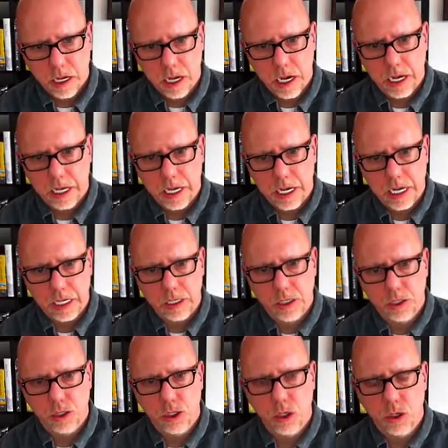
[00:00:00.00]
I had
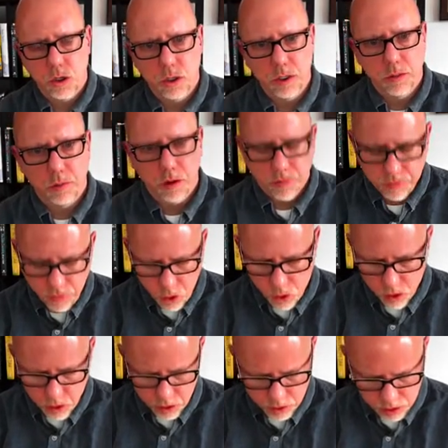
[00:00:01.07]
showed before,